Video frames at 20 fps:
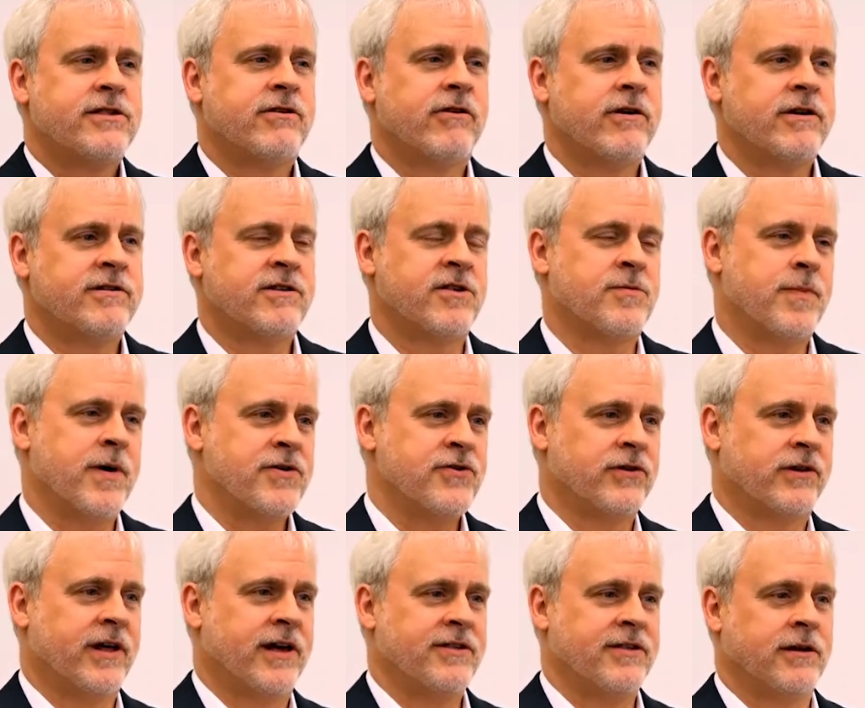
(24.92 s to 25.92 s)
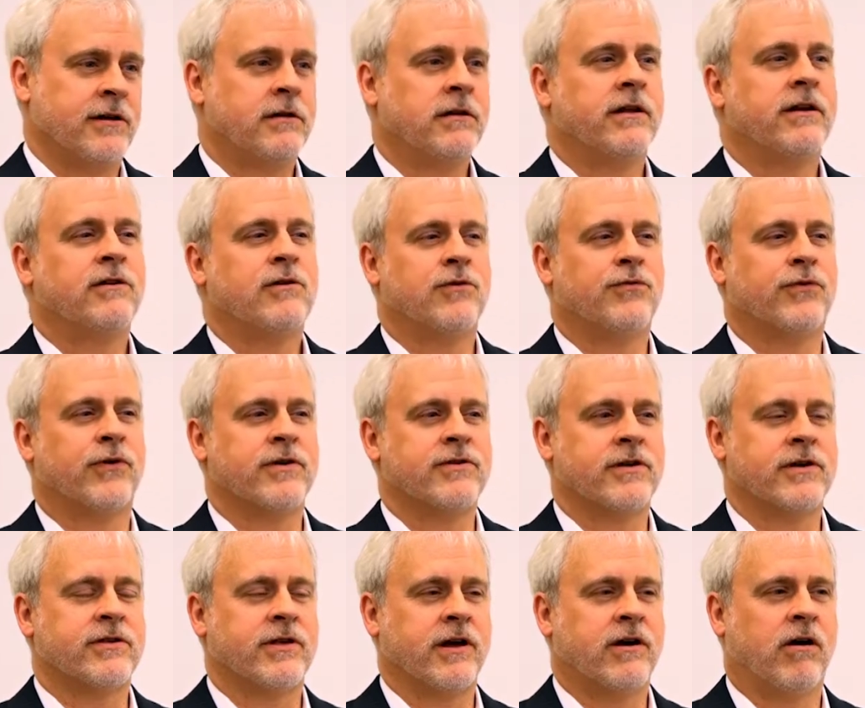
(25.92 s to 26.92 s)
started to specialize in clinical
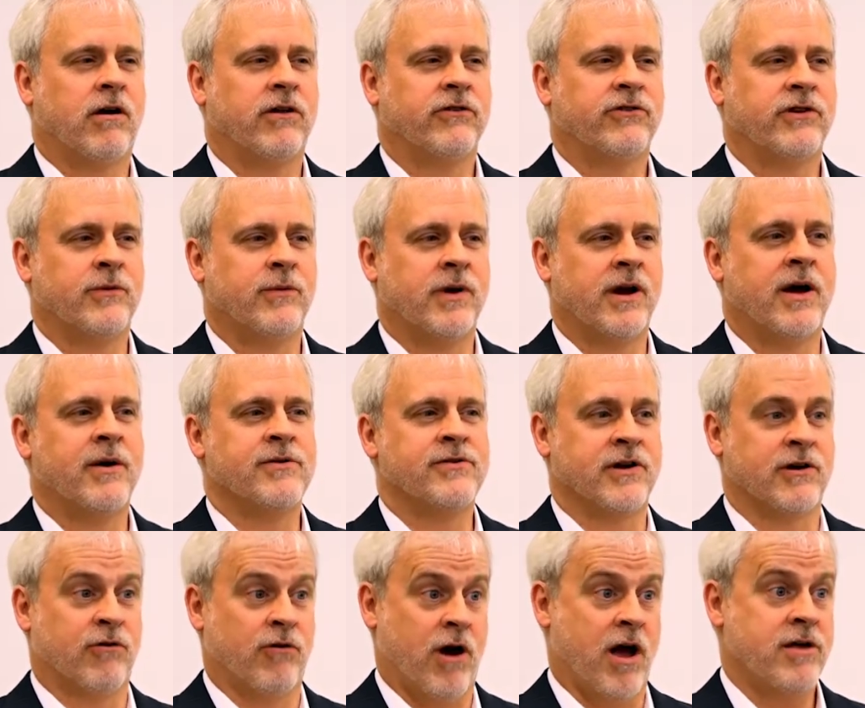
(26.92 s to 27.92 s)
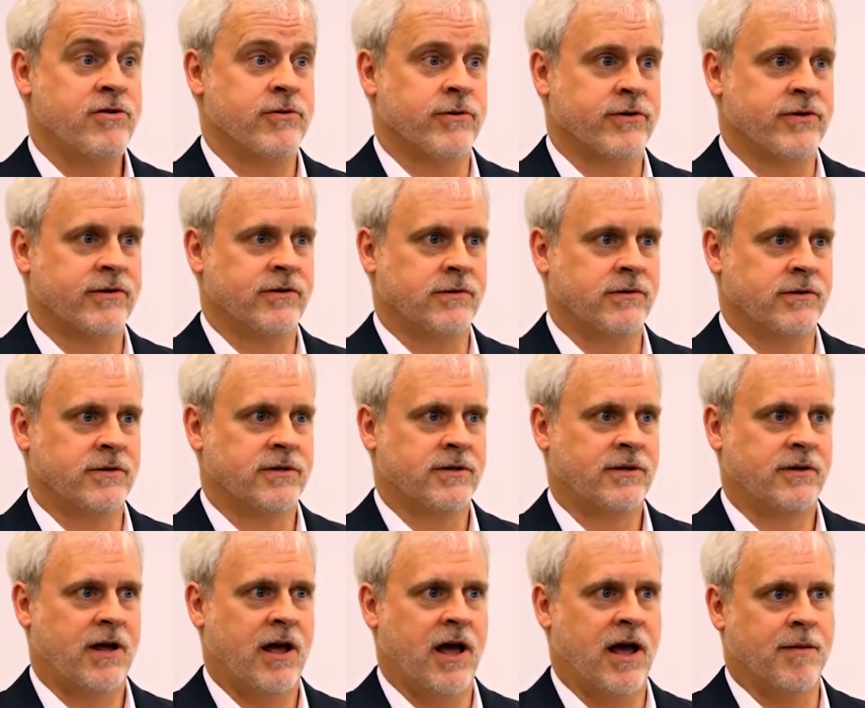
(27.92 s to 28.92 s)
forensic psychology when I was a graduate student
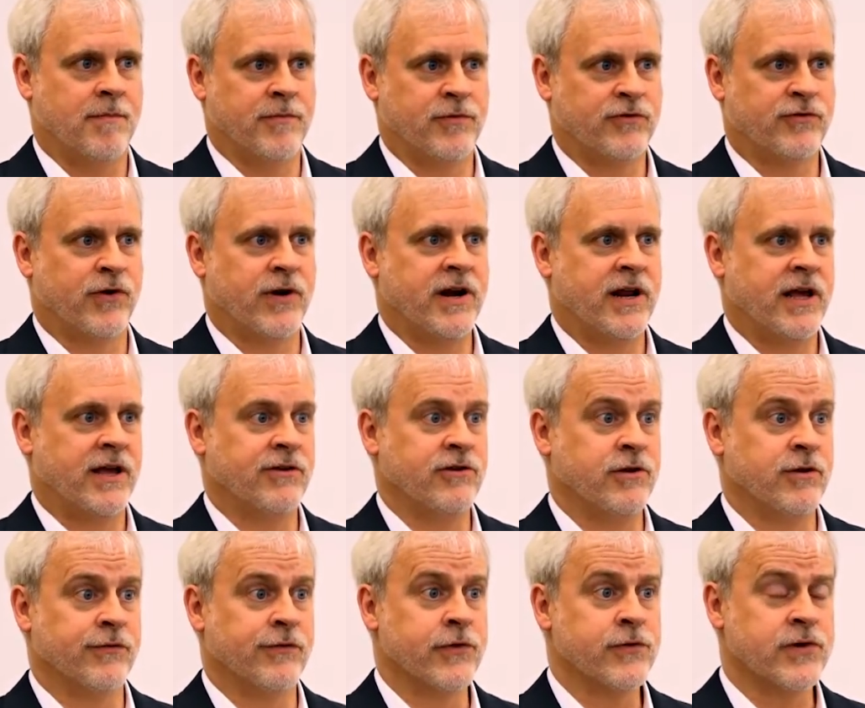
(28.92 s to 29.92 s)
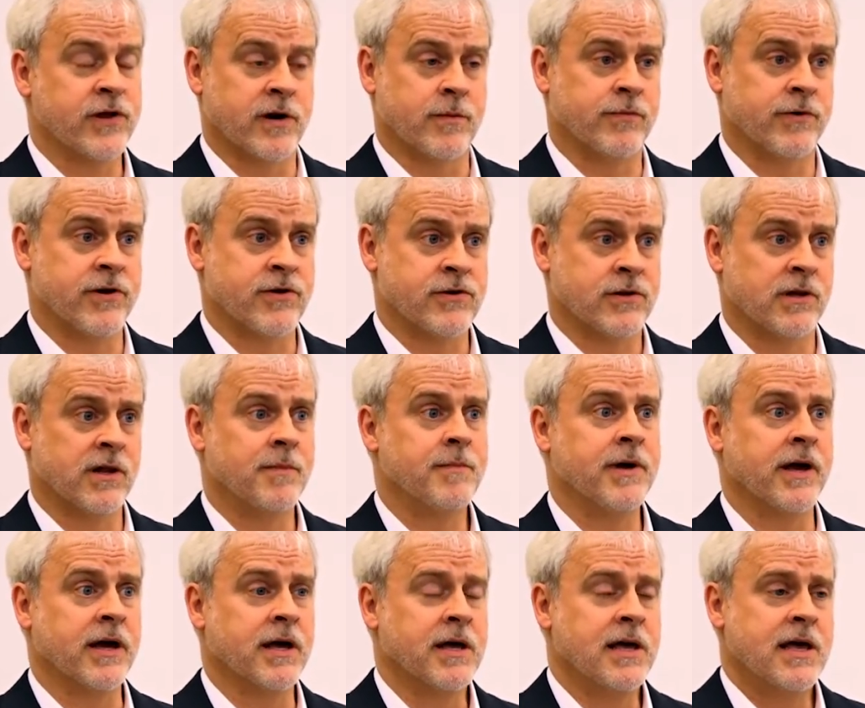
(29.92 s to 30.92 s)
um, training at University of British
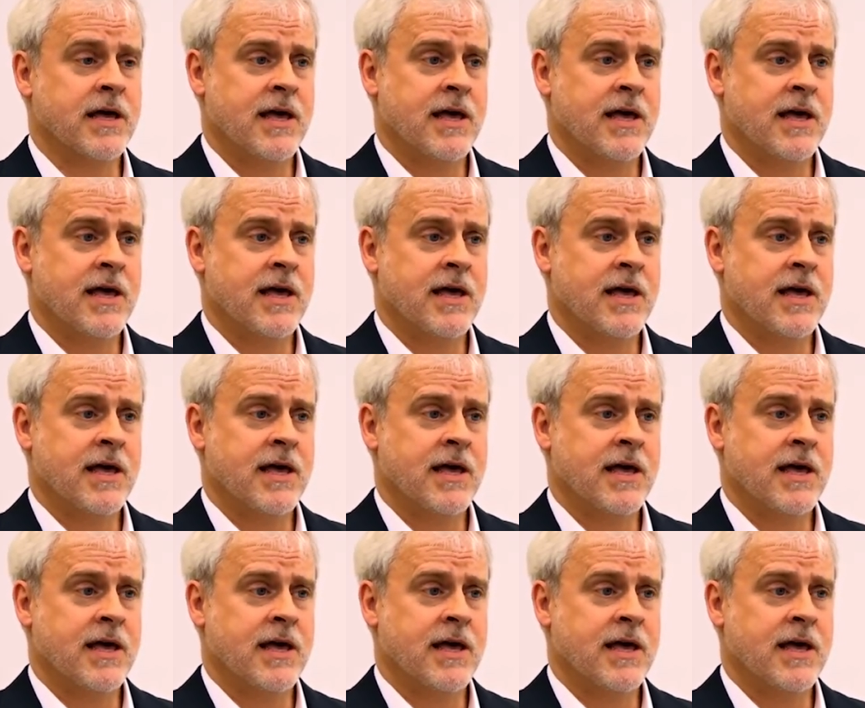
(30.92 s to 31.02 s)
Columbia